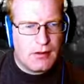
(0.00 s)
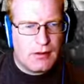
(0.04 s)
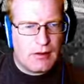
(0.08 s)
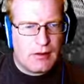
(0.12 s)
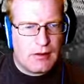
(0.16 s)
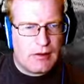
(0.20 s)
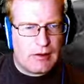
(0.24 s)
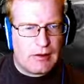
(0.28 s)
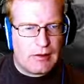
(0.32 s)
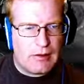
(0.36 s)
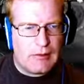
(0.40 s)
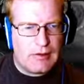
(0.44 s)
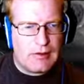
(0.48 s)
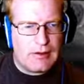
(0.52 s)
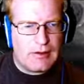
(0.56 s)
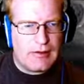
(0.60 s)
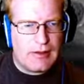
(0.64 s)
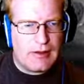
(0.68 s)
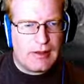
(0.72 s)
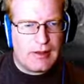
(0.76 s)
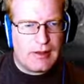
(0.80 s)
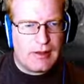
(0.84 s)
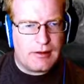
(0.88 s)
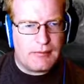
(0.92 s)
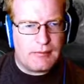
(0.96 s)
I don't know how I did
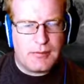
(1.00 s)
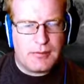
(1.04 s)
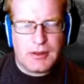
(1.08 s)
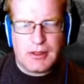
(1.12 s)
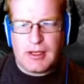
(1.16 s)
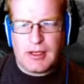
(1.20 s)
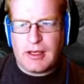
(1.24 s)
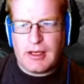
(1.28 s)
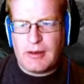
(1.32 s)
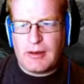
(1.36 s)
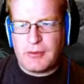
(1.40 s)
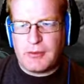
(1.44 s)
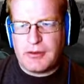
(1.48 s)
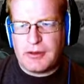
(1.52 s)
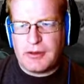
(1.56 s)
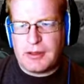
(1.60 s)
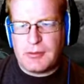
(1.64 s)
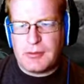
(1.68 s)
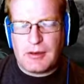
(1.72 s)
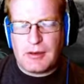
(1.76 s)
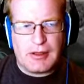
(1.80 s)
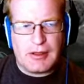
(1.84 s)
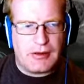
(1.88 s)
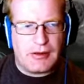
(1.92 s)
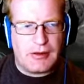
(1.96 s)
that, but hey, we're
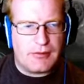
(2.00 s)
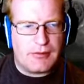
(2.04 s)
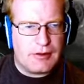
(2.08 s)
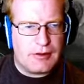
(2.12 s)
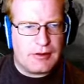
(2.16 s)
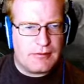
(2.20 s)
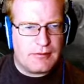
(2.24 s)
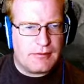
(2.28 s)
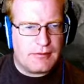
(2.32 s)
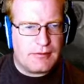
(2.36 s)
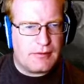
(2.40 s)
debugging, right?